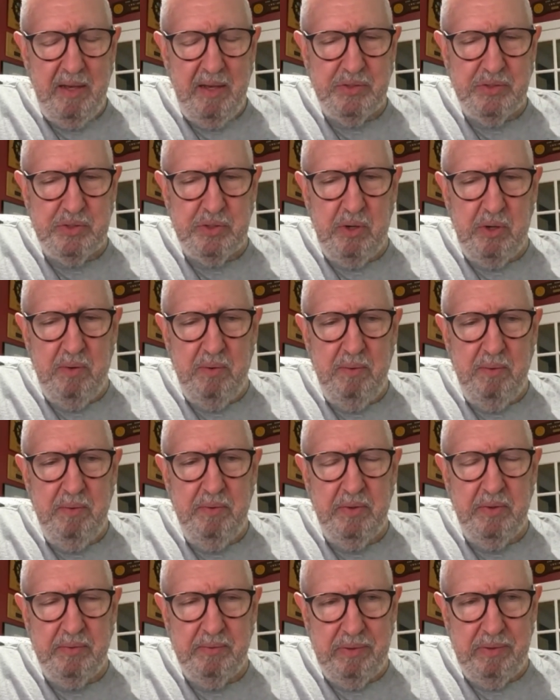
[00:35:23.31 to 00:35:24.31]
So
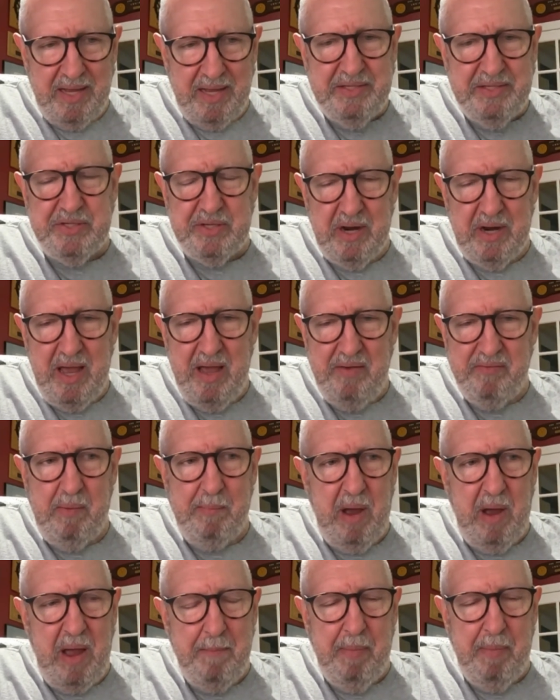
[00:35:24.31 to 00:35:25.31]
the lights that I have on
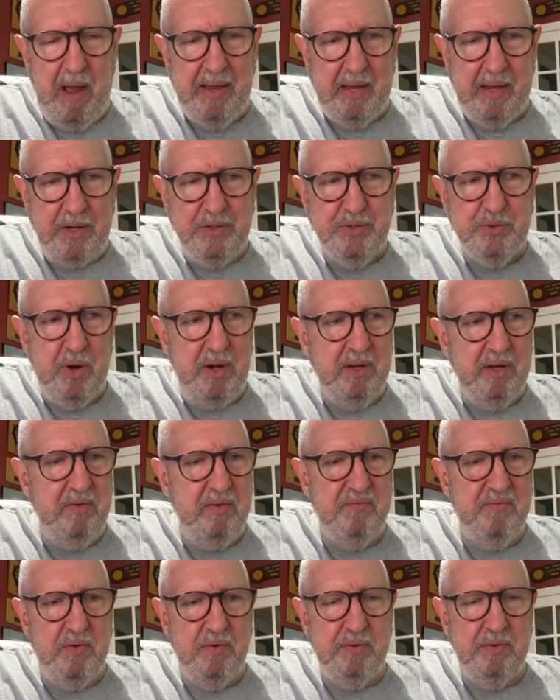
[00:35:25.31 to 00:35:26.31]
my bike, I try to
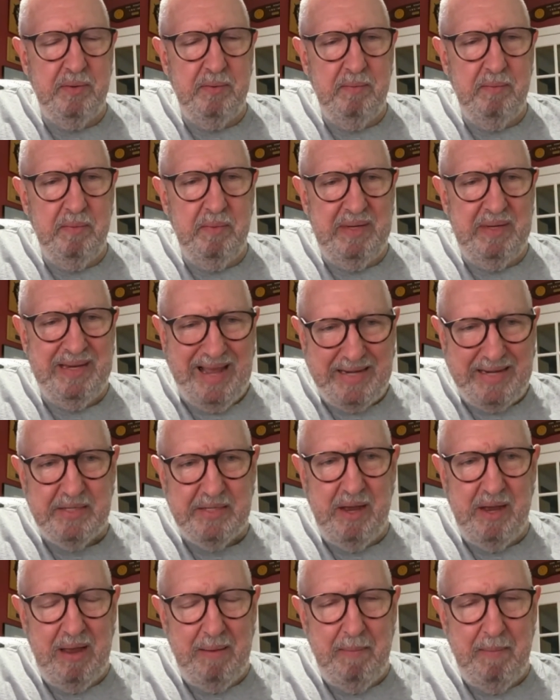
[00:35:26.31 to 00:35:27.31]
convert
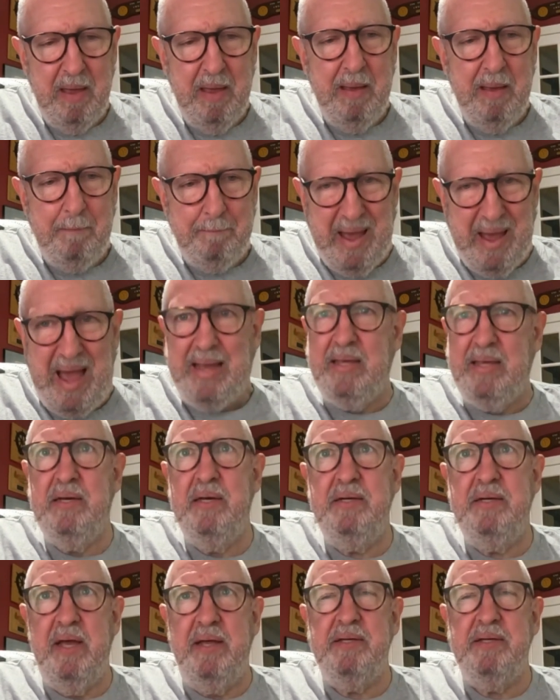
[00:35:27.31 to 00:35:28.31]
nighttime back
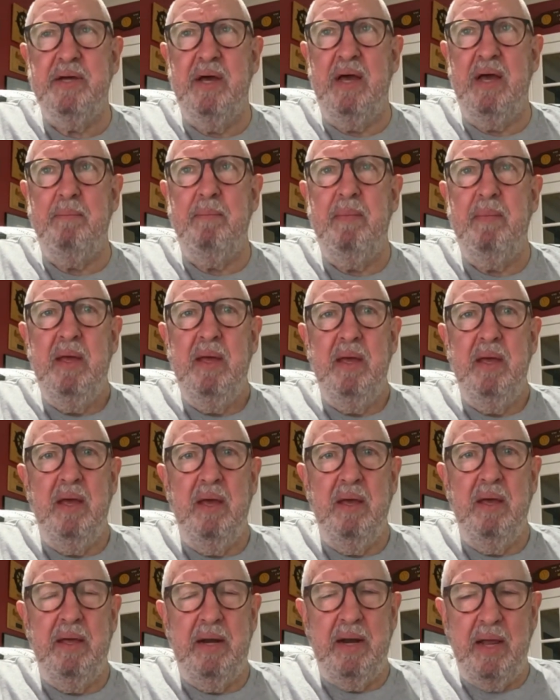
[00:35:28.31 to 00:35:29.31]
into daytime.
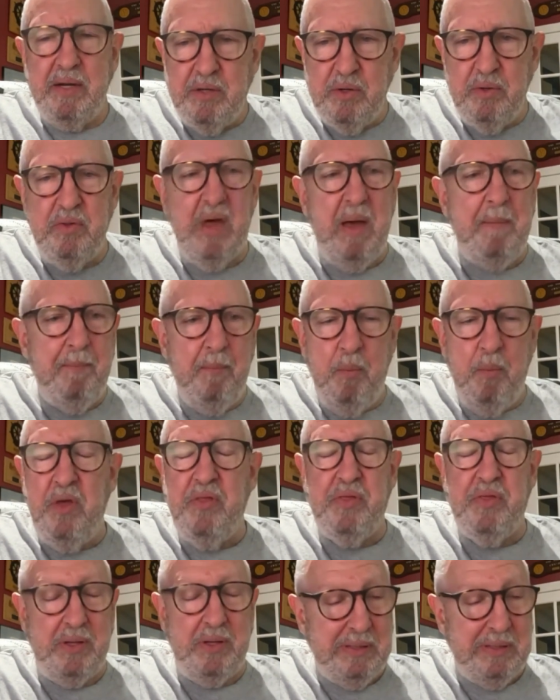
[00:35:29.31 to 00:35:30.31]
And I do that
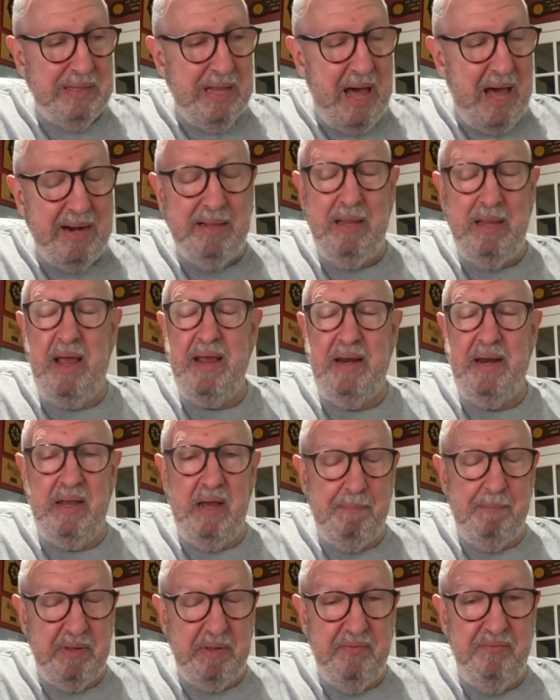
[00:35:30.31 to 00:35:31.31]
with a lot of lighting
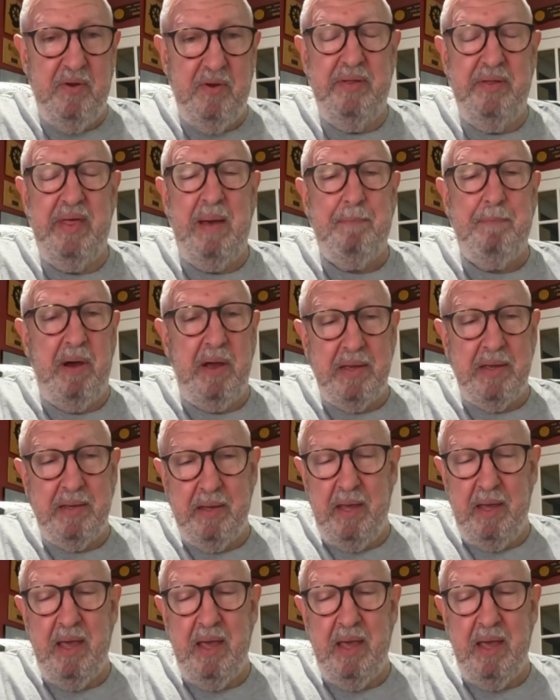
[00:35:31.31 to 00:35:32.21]
up on the front of that bike.